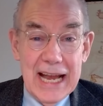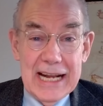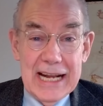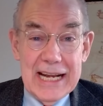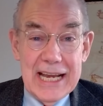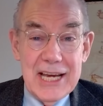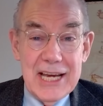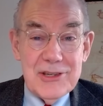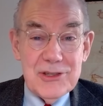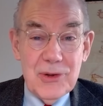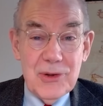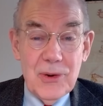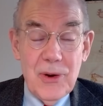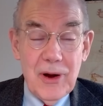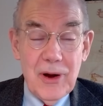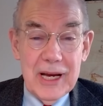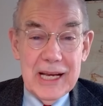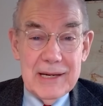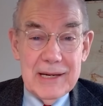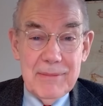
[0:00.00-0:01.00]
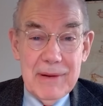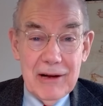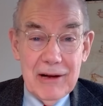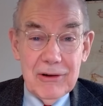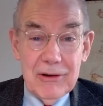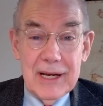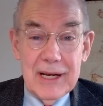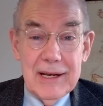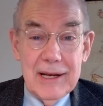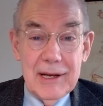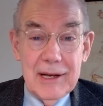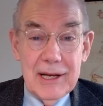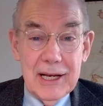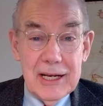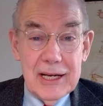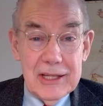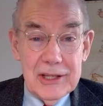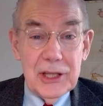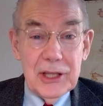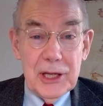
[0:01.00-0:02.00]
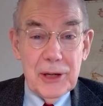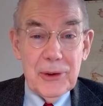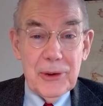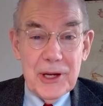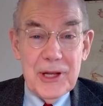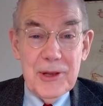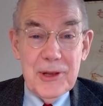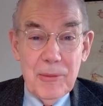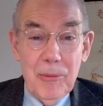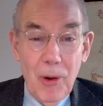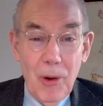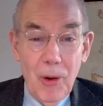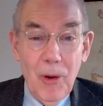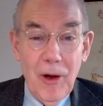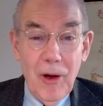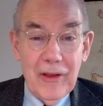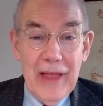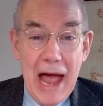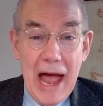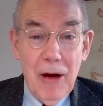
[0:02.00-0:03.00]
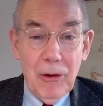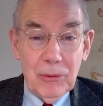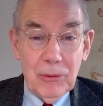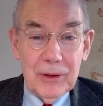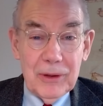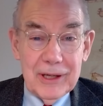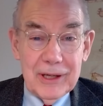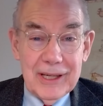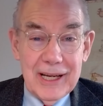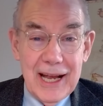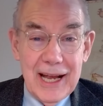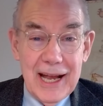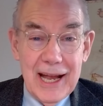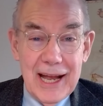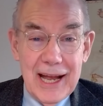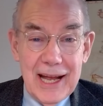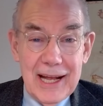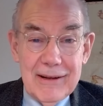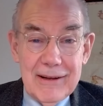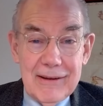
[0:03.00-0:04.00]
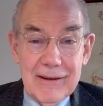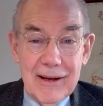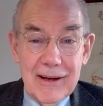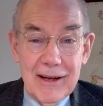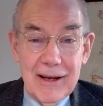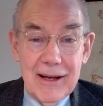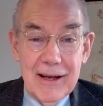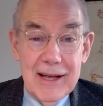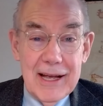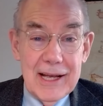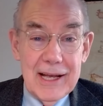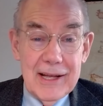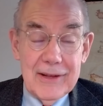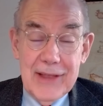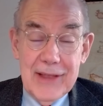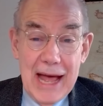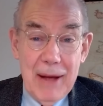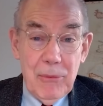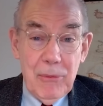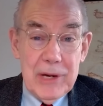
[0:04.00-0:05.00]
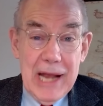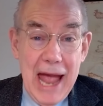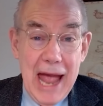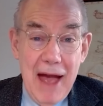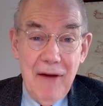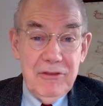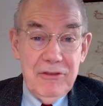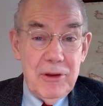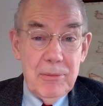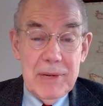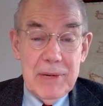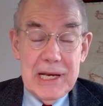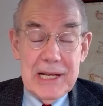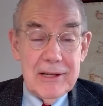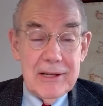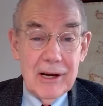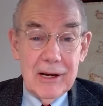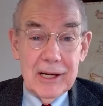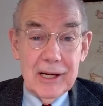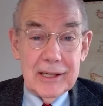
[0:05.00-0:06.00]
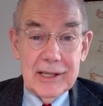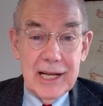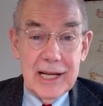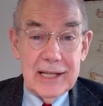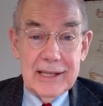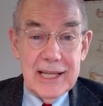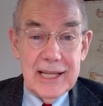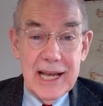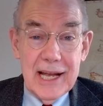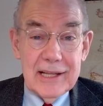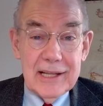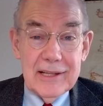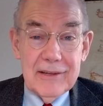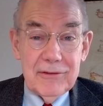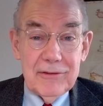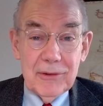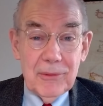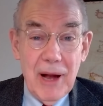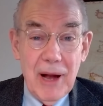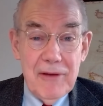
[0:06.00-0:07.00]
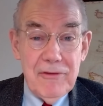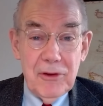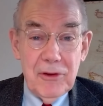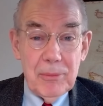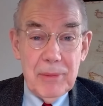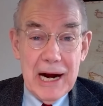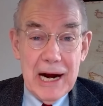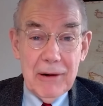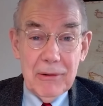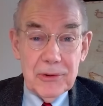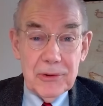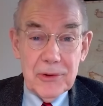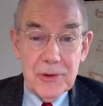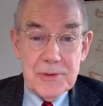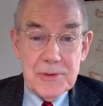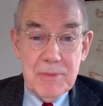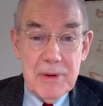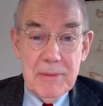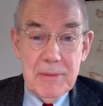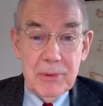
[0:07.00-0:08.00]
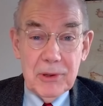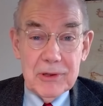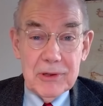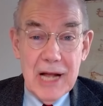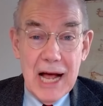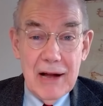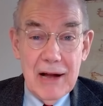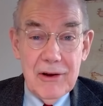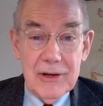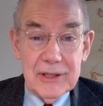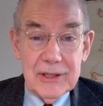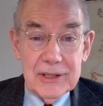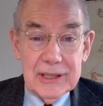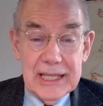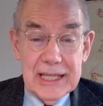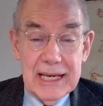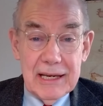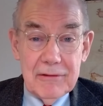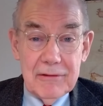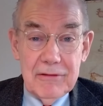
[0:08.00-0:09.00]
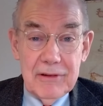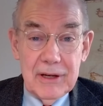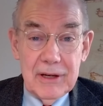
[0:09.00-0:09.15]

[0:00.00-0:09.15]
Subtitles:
And he's talking about clearing them all out. And that would have to be done at the end of a rifle barrel. Those people are not going to leave.